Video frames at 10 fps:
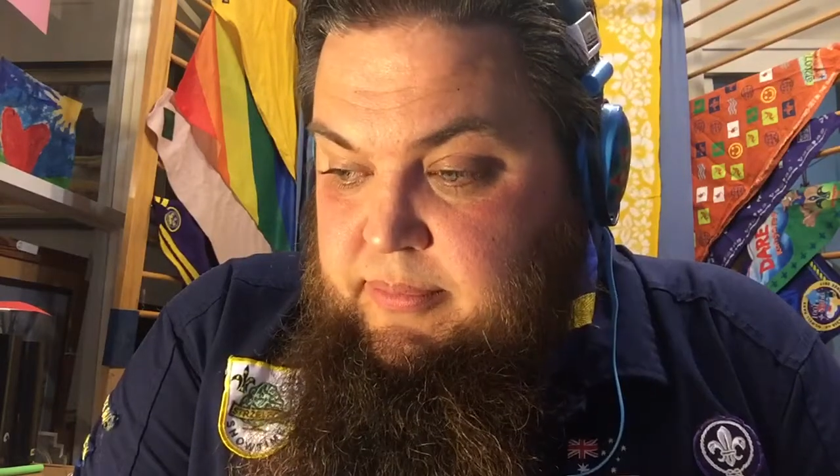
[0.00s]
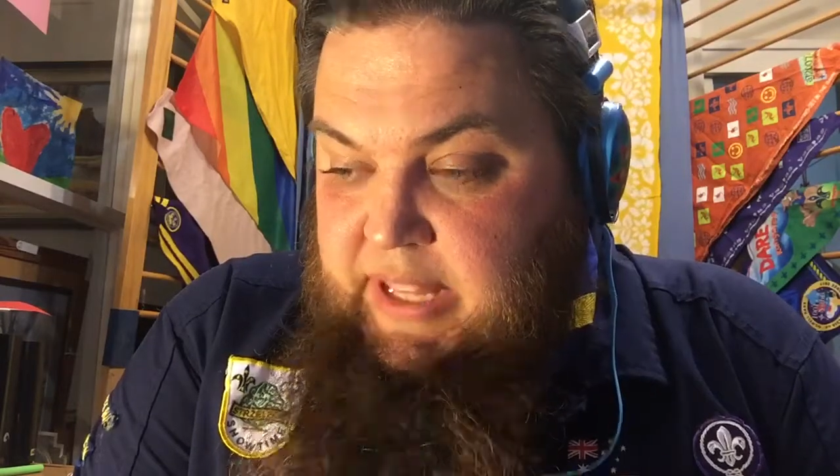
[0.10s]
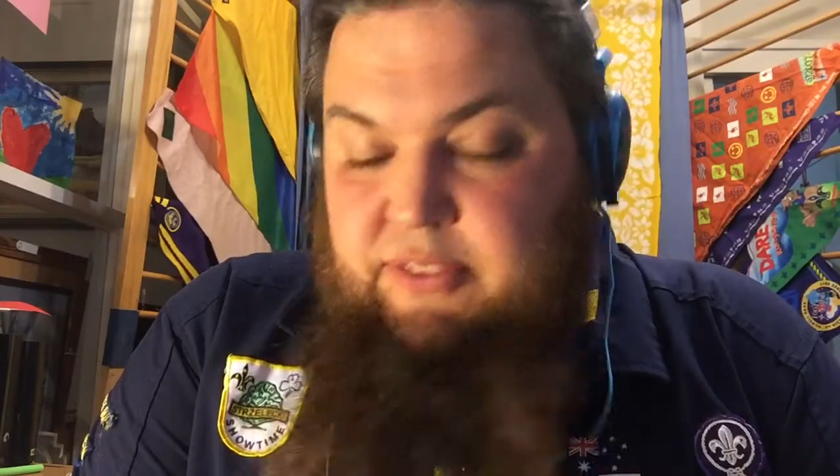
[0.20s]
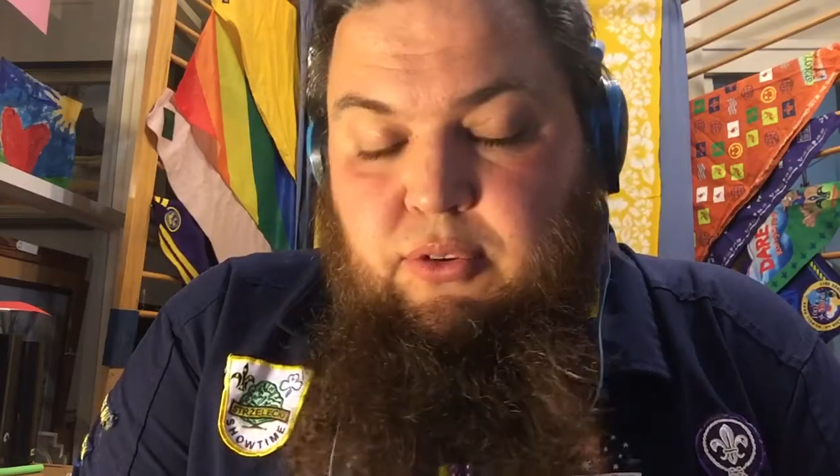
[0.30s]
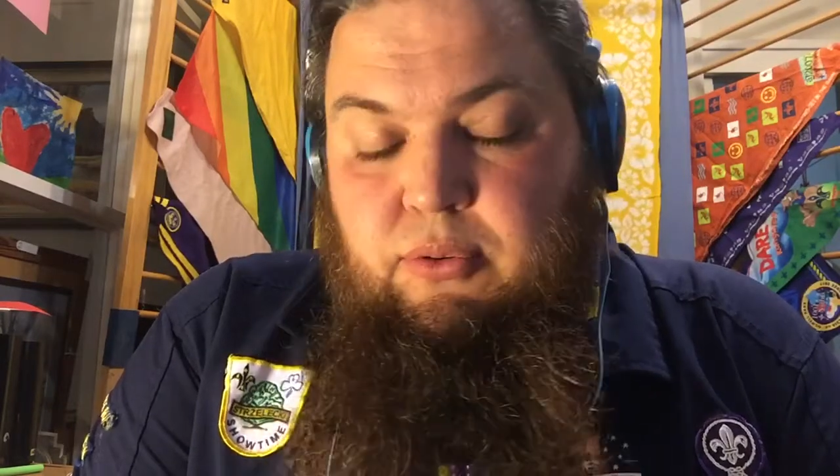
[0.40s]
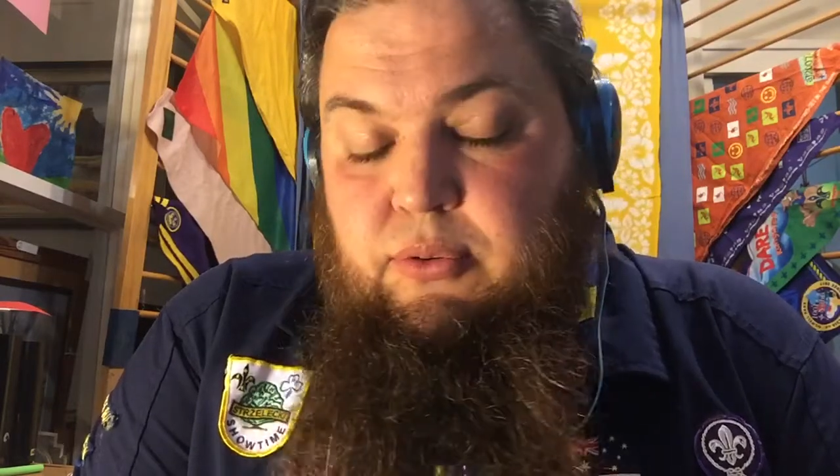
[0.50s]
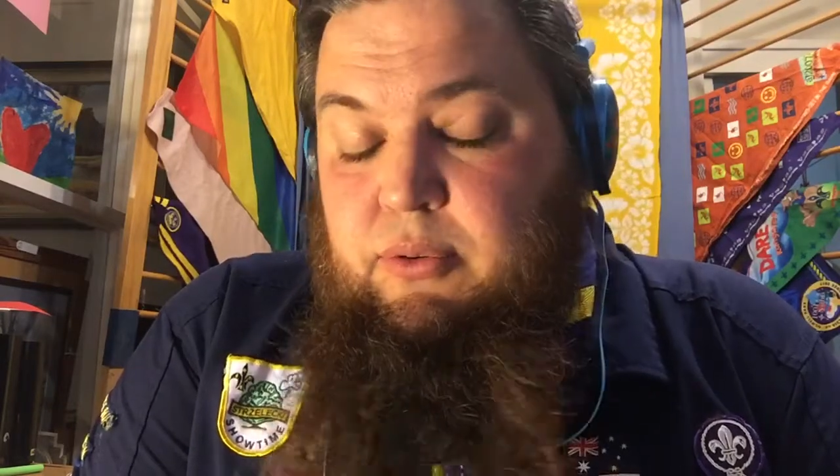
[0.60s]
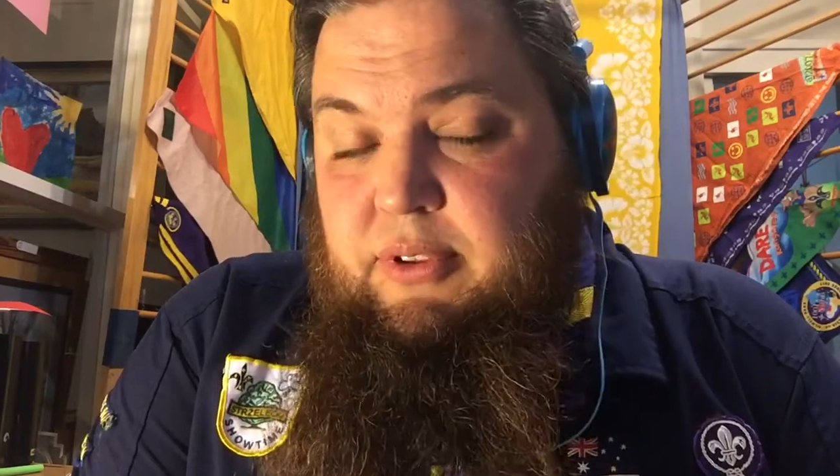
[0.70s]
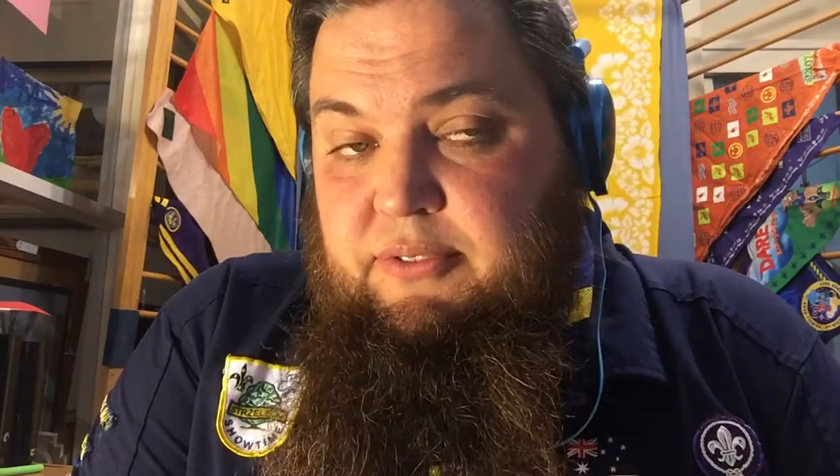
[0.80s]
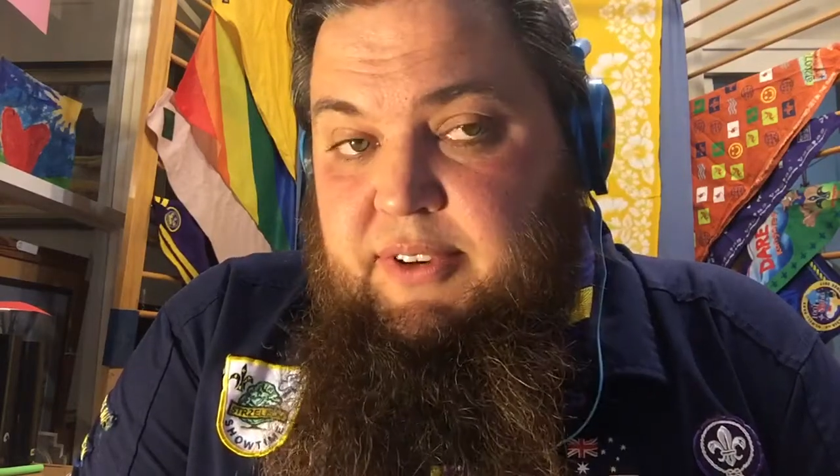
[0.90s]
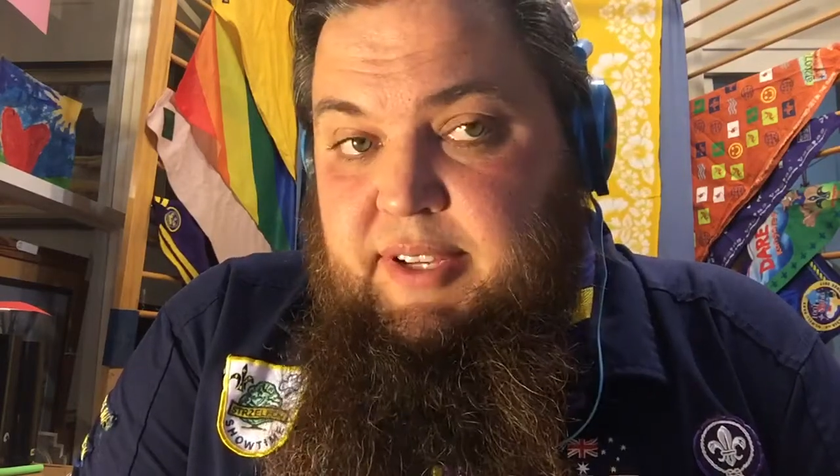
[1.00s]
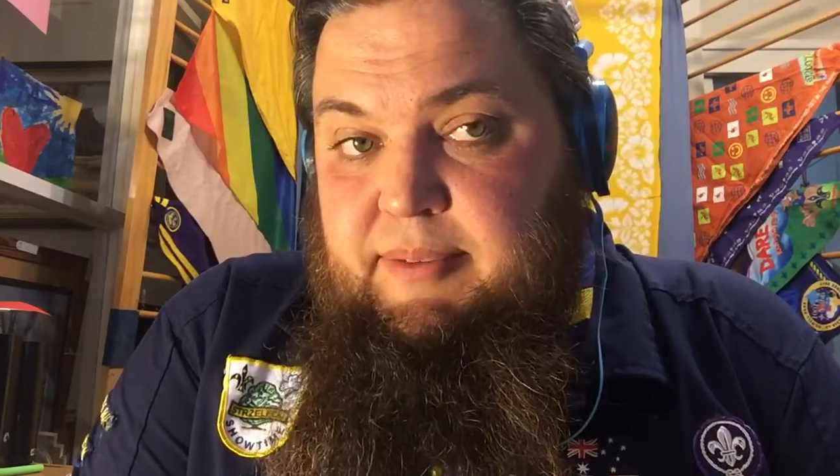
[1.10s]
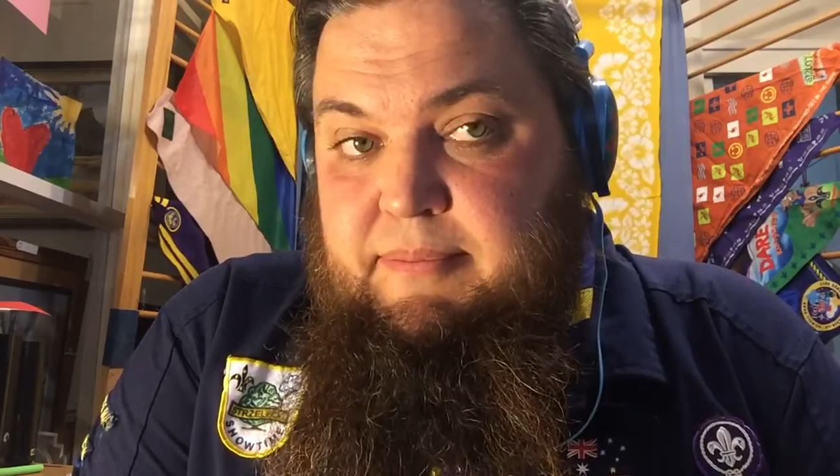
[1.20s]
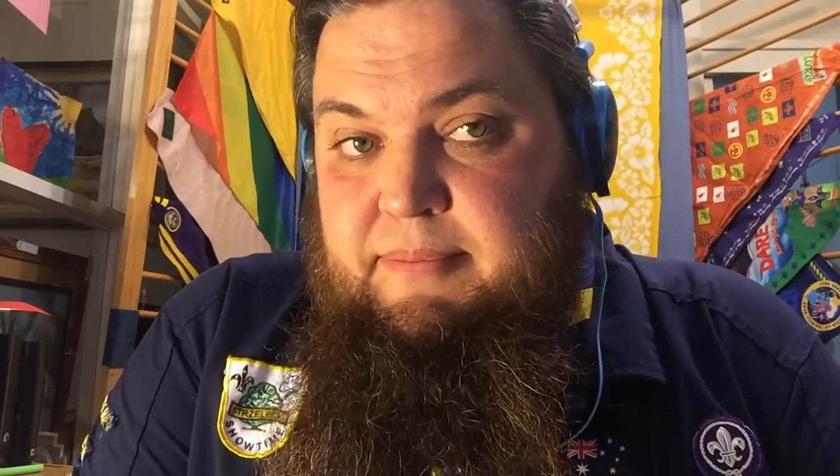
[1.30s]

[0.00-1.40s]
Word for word: and that's all cool and fun.